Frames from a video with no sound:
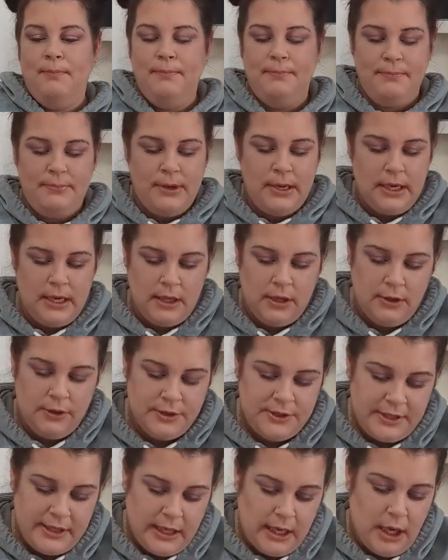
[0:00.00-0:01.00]
But it
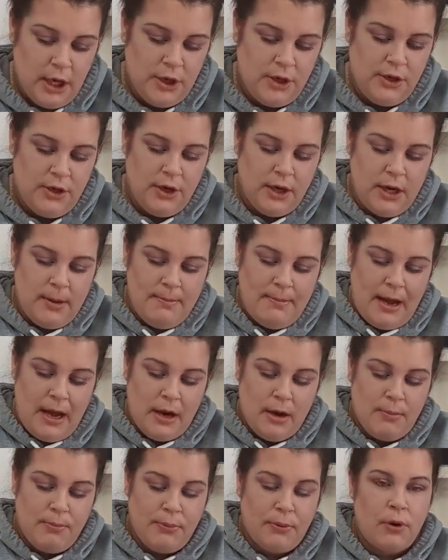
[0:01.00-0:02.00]
looks like a good
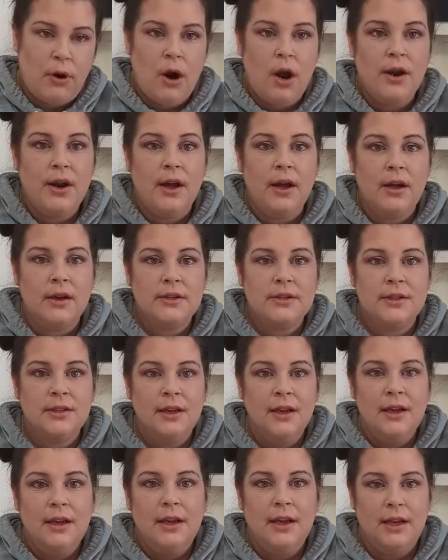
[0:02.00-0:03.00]
amount of product
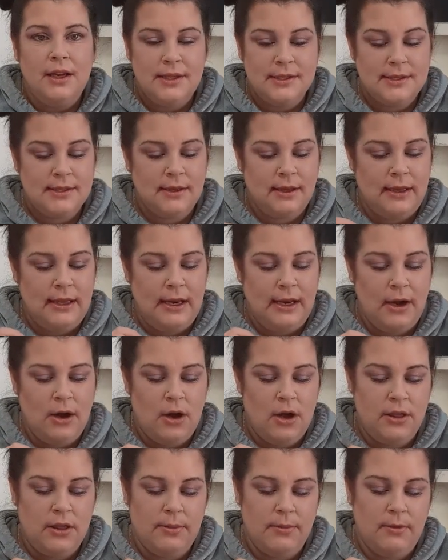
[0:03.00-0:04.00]
is getting
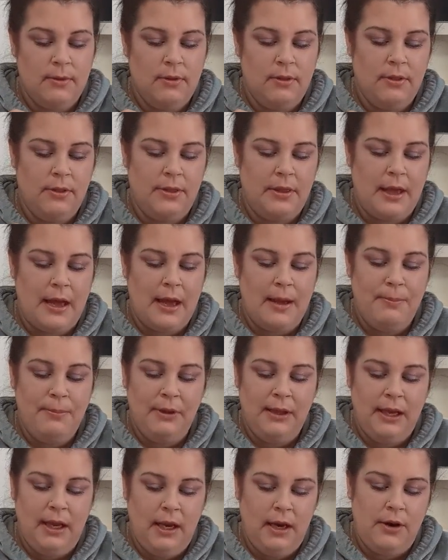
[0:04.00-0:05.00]
on the
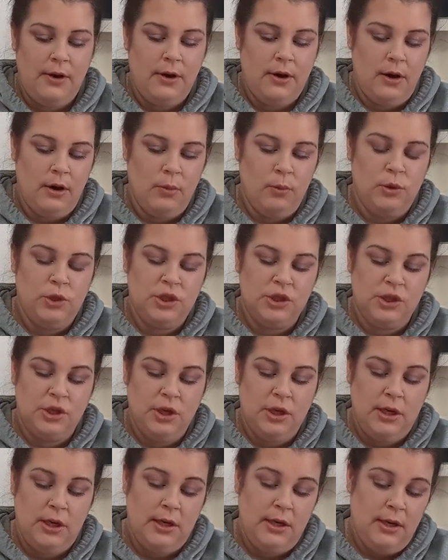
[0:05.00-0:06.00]
applicator, which is
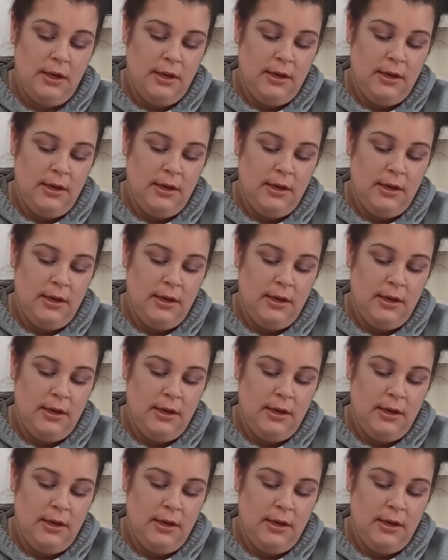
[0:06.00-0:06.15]
good.